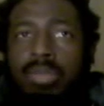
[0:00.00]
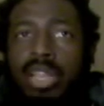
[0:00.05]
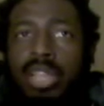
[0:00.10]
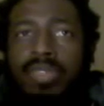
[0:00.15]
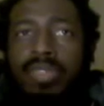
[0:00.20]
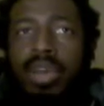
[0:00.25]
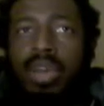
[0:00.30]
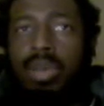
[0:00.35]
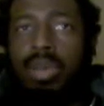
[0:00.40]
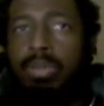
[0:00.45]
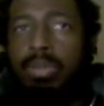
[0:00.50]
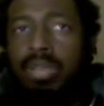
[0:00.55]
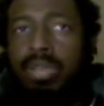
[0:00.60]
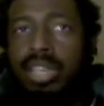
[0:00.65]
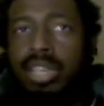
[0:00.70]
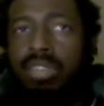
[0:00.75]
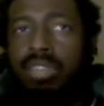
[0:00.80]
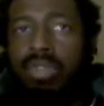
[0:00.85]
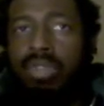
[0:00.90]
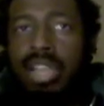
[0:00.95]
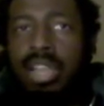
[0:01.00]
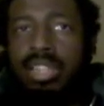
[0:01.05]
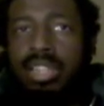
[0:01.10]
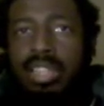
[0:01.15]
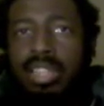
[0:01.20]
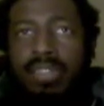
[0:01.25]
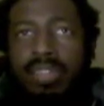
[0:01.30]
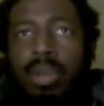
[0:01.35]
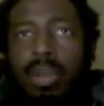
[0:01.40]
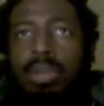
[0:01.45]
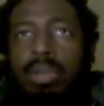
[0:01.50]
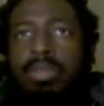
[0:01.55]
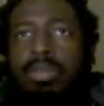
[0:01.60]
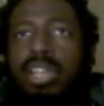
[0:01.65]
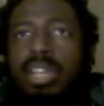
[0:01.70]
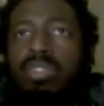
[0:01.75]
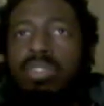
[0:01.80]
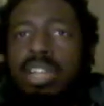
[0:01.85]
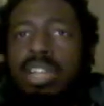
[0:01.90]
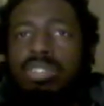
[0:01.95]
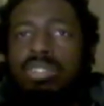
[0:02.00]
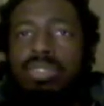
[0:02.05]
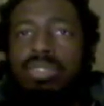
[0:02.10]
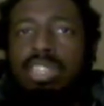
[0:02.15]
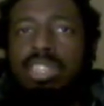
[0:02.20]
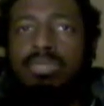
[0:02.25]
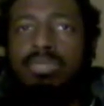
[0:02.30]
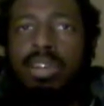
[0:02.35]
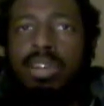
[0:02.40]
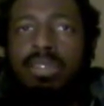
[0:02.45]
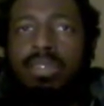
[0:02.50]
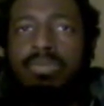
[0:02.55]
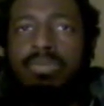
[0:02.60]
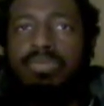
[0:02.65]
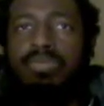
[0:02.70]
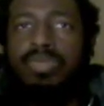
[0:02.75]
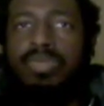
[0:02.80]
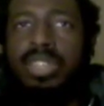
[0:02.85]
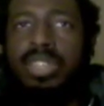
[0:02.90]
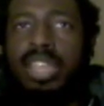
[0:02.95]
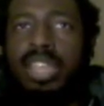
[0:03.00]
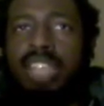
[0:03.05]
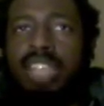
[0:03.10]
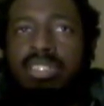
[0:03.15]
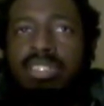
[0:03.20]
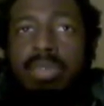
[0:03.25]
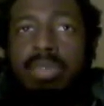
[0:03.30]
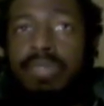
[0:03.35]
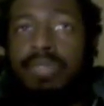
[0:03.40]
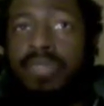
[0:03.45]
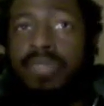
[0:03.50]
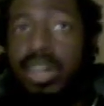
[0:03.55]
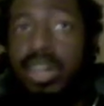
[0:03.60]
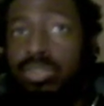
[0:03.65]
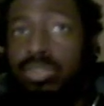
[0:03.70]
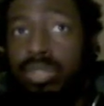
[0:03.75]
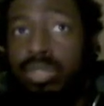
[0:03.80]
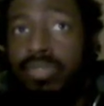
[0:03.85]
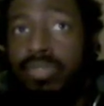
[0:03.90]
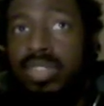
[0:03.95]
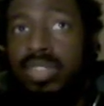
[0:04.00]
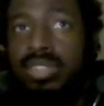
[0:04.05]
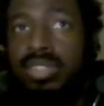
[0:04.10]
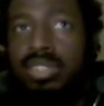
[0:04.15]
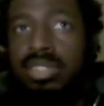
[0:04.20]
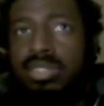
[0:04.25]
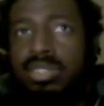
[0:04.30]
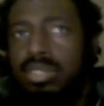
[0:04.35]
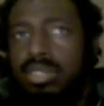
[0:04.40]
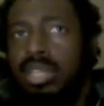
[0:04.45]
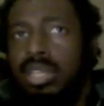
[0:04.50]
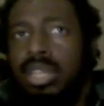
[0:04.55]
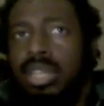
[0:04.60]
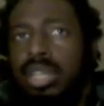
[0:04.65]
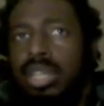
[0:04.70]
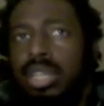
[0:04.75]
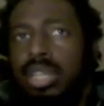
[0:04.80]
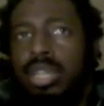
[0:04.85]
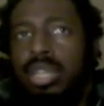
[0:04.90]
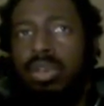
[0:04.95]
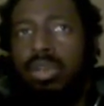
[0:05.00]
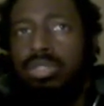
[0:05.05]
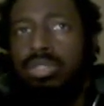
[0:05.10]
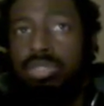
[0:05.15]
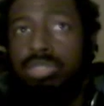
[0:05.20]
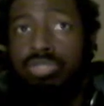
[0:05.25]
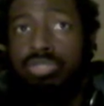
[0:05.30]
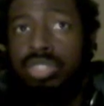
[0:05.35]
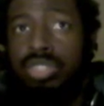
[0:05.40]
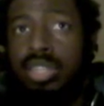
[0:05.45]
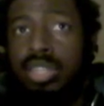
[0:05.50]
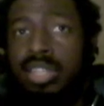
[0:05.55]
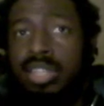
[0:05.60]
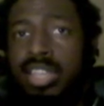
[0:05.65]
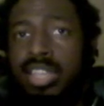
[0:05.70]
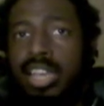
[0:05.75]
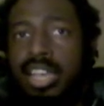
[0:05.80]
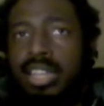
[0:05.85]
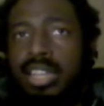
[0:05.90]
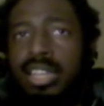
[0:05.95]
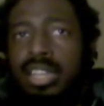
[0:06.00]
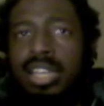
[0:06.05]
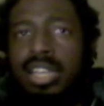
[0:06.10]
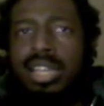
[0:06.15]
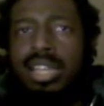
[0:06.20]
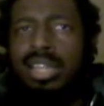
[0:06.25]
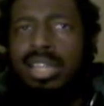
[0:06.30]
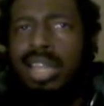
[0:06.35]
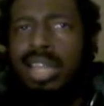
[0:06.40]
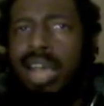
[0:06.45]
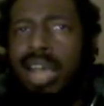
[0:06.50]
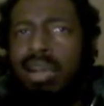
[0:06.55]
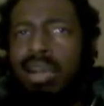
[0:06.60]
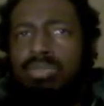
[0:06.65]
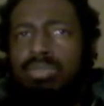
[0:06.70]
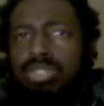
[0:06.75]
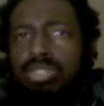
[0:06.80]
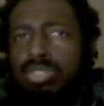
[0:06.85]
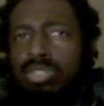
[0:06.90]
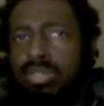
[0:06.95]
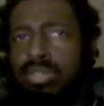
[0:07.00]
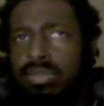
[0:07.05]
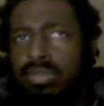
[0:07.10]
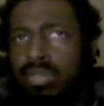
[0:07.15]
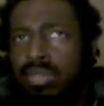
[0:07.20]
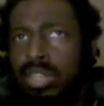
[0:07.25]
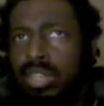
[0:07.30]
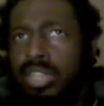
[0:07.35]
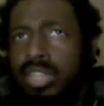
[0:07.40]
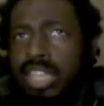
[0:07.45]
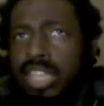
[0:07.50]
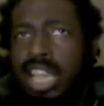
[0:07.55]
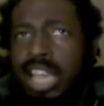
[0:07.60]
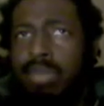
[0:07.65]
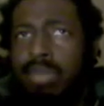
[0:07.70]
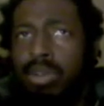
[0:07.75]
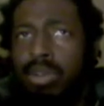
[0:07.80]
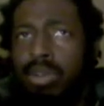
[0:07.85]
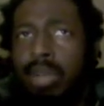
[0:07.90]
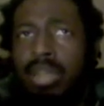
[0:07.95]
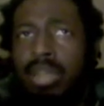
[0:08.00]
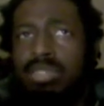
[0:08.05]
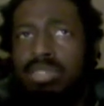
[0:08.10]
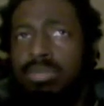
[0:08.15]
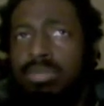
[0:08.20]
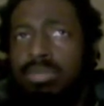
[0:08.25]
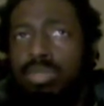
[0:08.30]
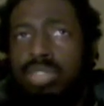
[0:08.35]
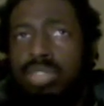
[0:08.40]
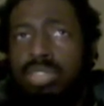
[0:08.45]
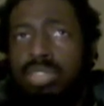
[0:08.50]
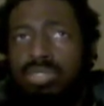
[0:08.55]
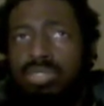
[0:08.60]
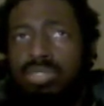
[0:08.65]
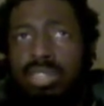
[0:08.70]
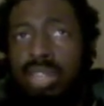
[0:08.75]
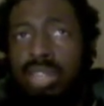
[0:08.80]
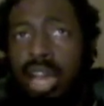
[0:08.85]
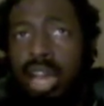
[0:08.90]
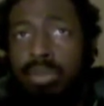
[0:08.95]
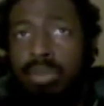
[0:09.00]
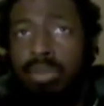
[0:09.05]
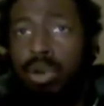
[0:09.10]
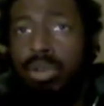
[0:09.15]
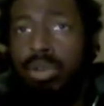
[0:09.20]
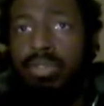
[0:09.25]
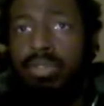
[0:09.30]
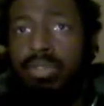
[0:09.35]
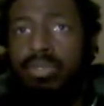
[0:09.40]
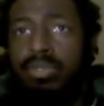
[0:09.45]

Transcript: if I want to play Gran Turismo and somebody fucks with the physics or some shit like that, now I'm just a gamer. I'm not someone who's interested in automotive.